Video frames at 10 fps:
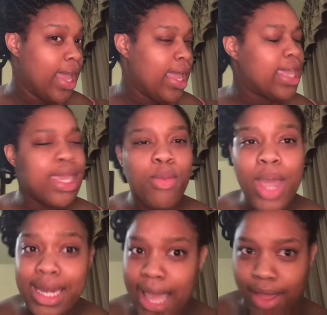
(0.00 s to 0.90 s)
it get
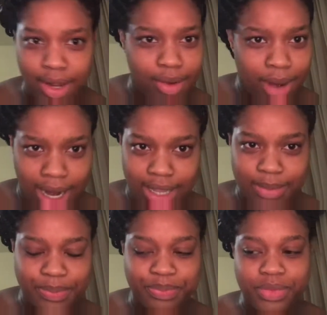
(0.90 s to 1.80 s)
wet down there, right?
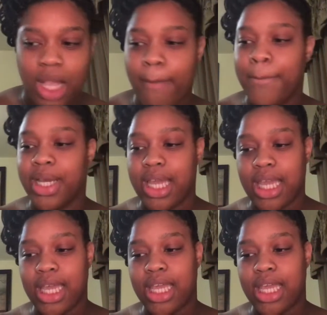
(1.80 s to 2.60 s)
But